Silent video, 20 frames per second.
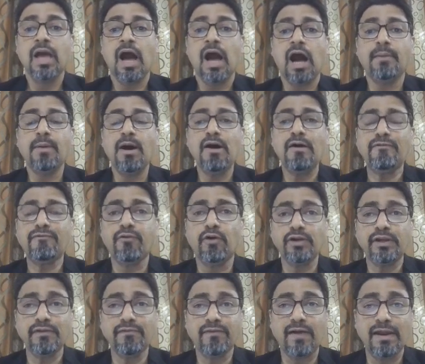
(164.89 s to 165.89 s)
Above
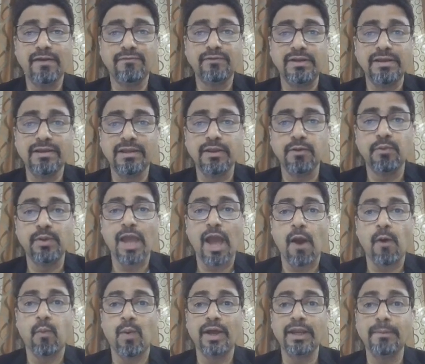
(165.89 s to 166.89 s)
45 degree, we
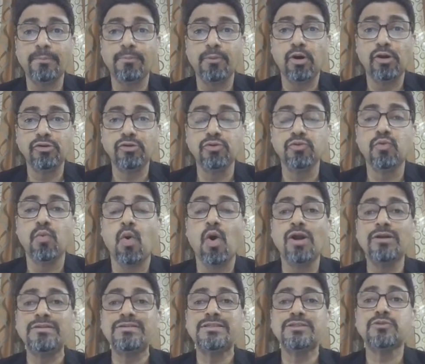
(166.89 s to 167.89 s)
have 1 upon 2.
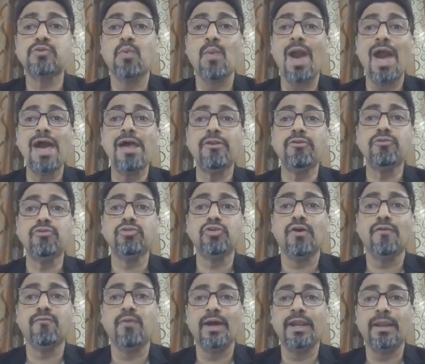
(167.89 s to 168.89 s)
What is square root
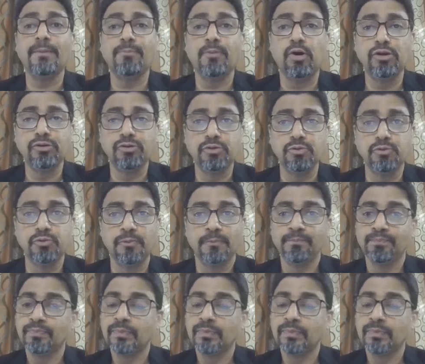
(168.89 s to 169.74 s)
of 1 upon 2?